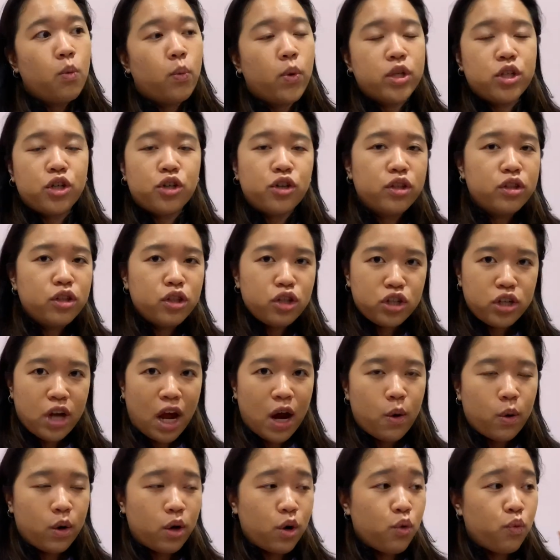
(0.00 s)
When you're in the
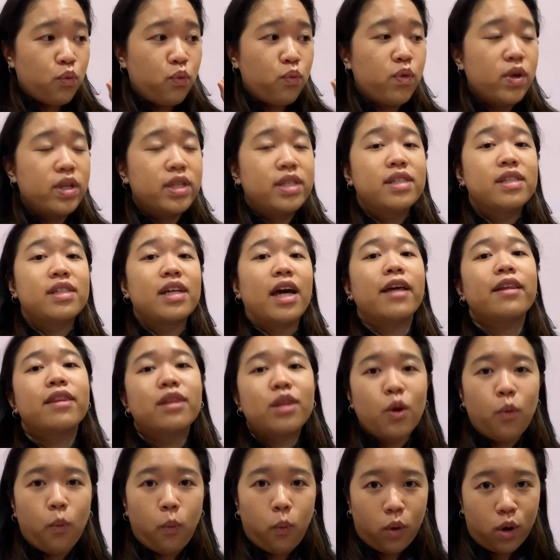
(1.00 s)
shower, recite
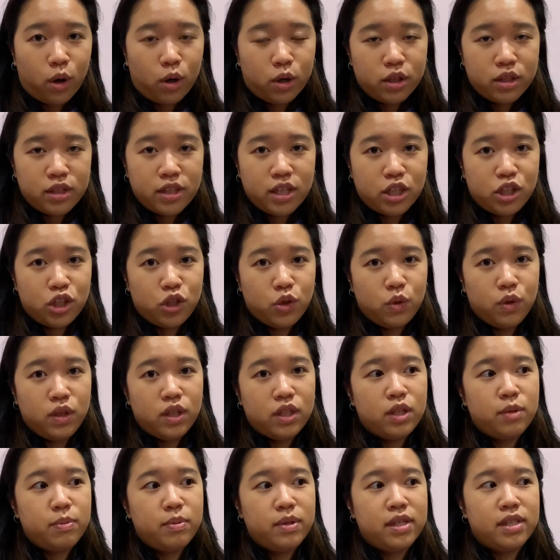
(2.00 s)
the words that you need
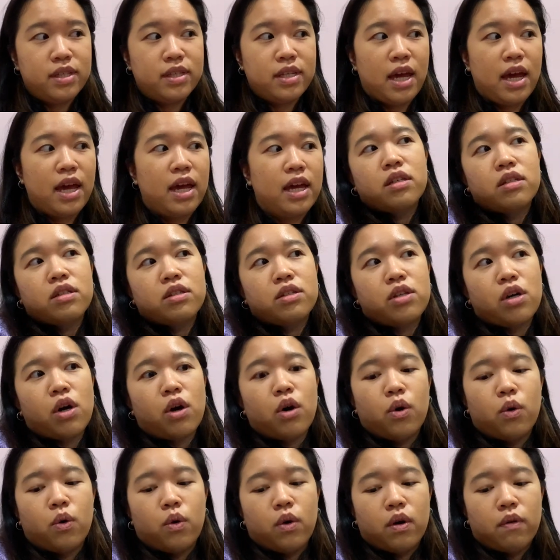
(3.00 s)
to be saying.
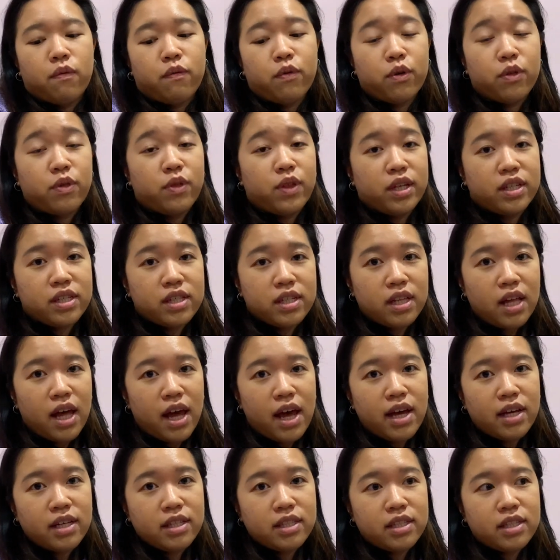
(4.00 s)
So for this
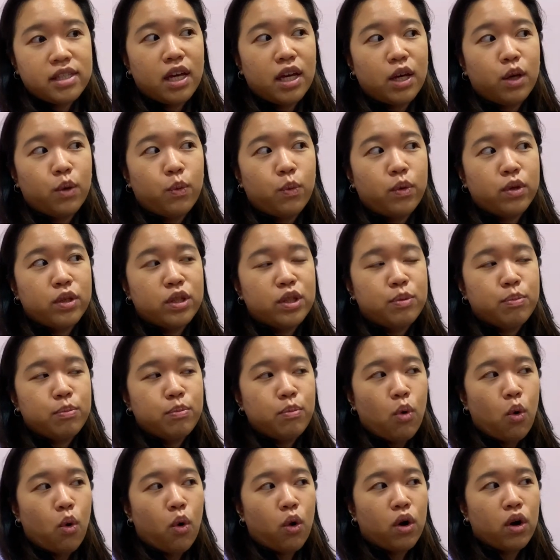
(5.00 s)
class, it was
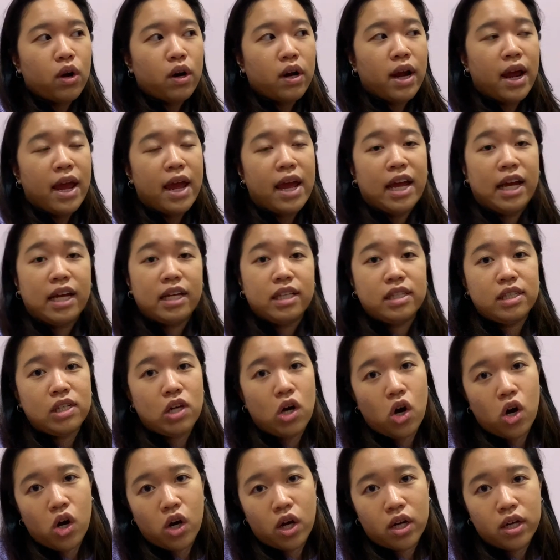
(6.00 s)
more
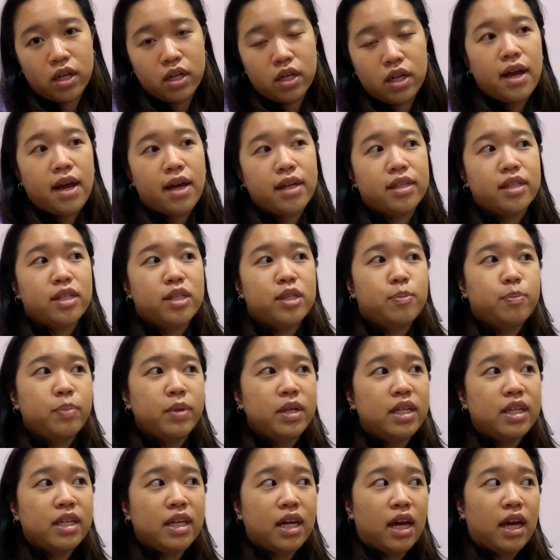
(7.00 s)
hands-on and
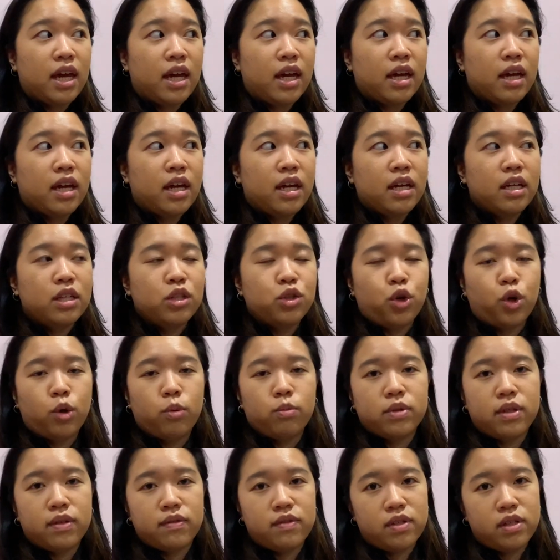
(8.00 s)
speaking in
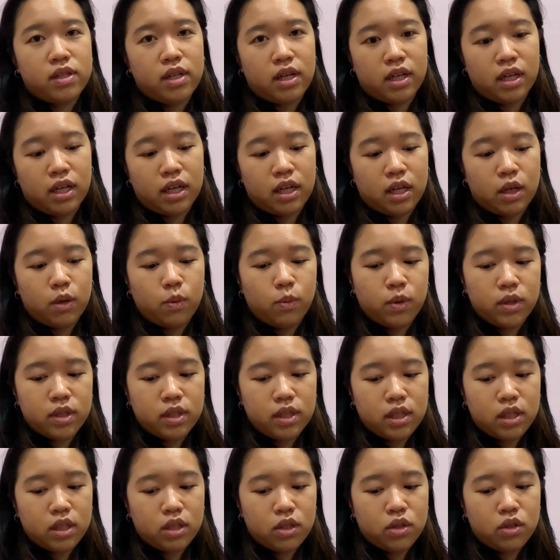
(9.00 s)
terms of studying. It
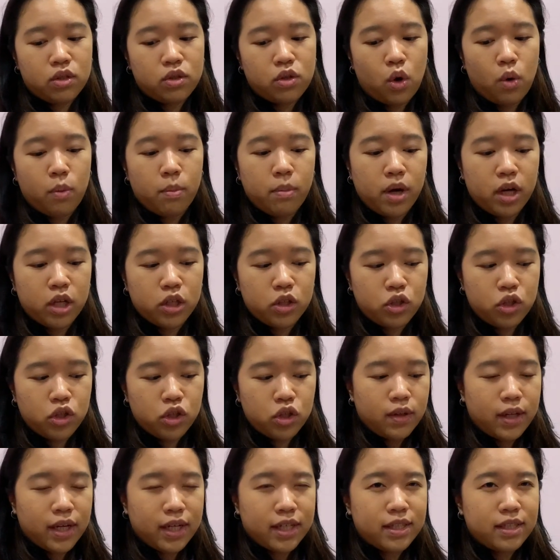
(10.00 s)
wasn't so much
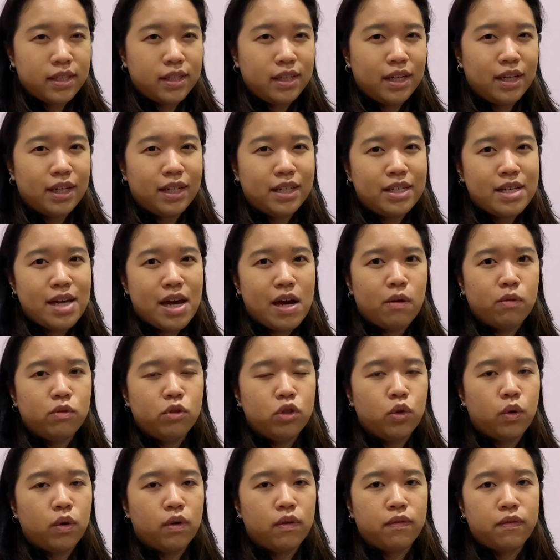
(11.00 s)
like sitting down
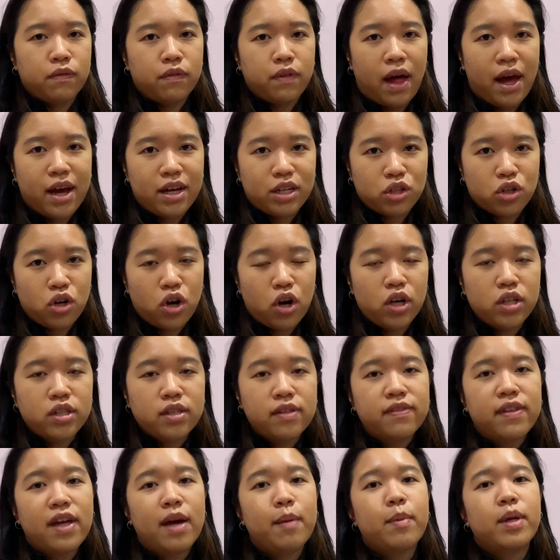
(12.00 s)
doing flashcards,
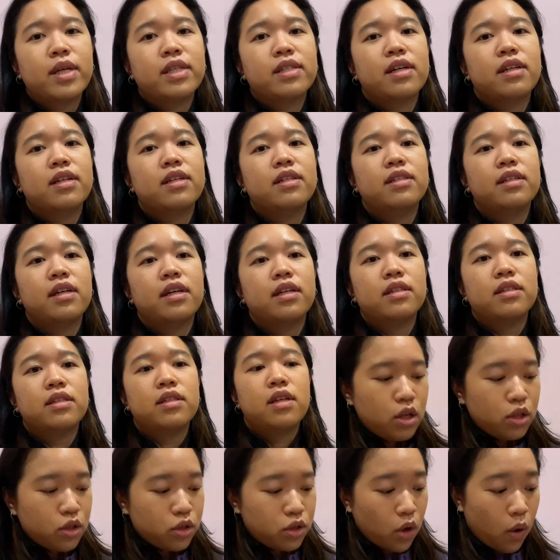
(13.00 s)
if that makes any sense.
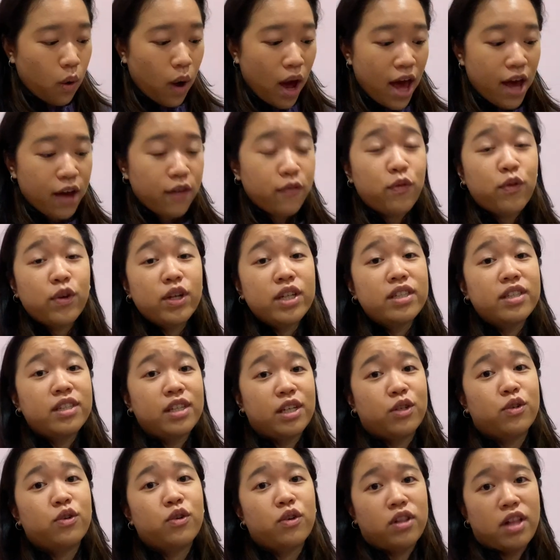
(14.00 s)
So every
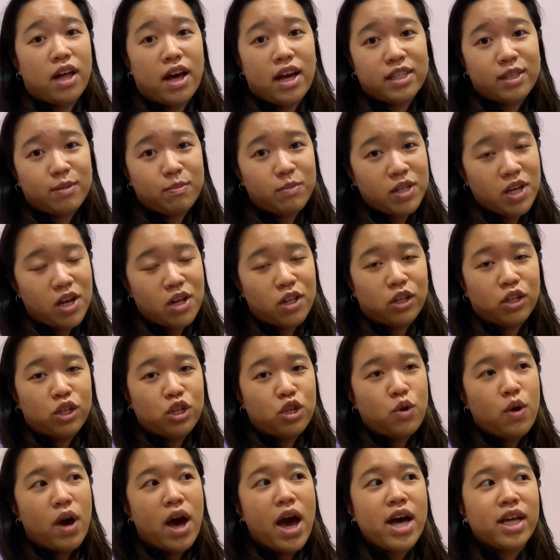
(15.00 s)
single class, I'm telling
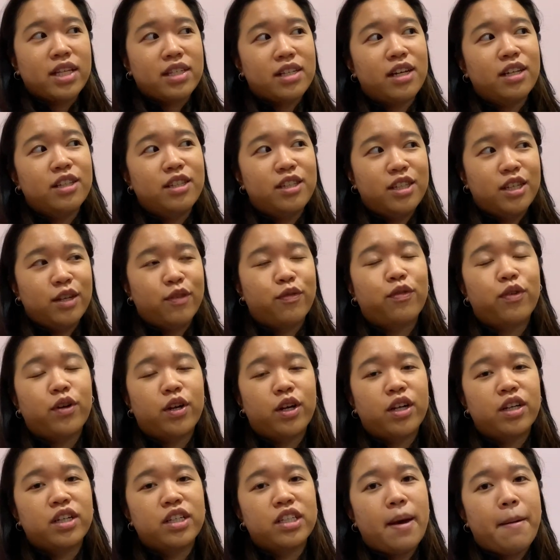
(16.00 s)
you, has a
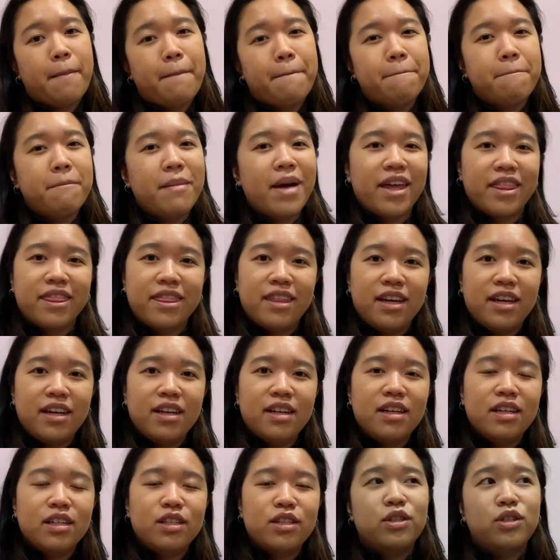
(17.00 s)
different
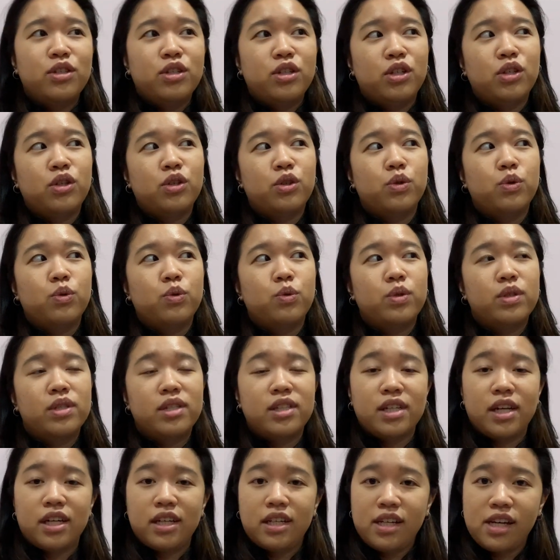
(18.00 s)
method to
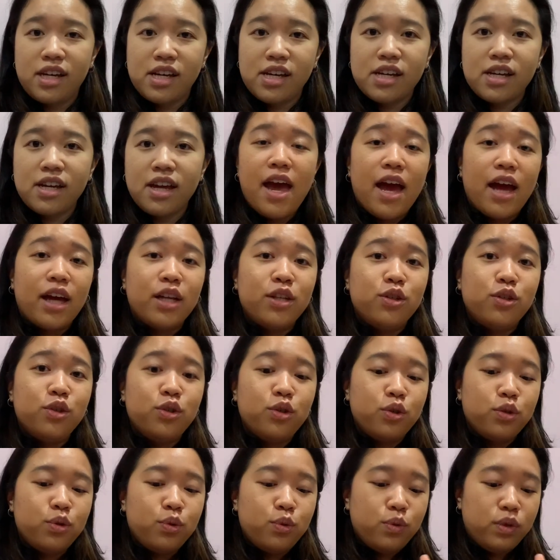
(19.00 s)
studying, and
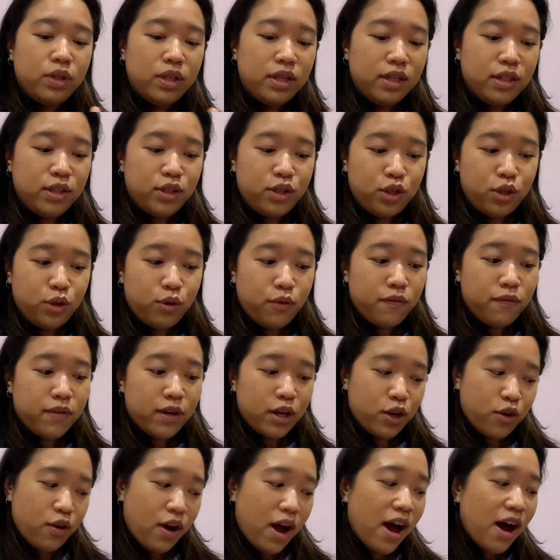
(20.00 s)
you need to
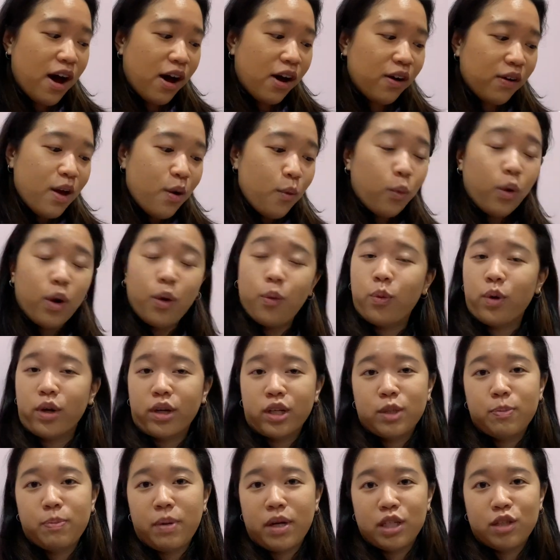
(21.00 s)
figure out what
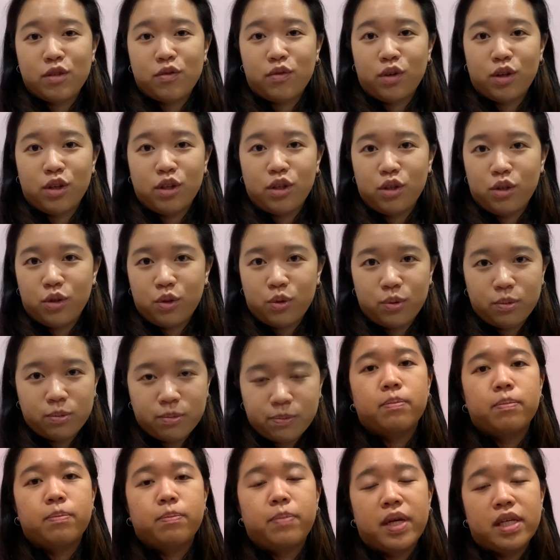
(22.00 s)
works best for you
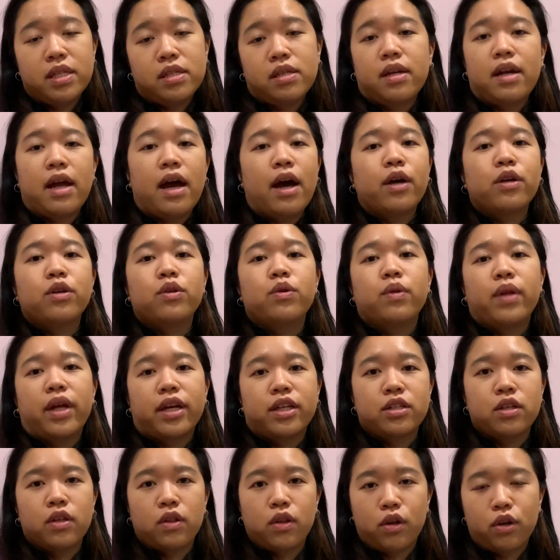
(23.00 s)
based on how you like
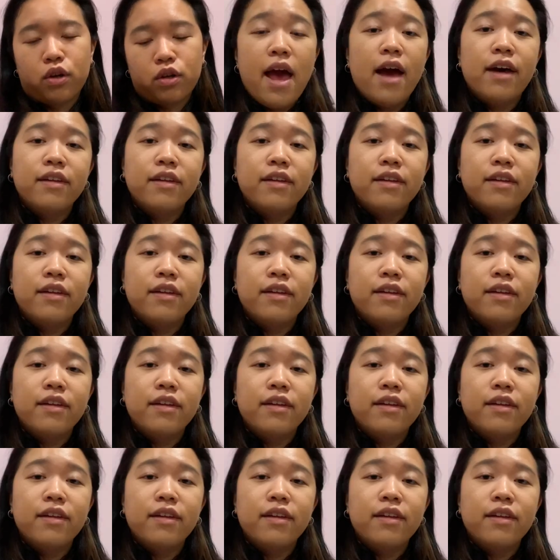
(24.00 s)
to learn.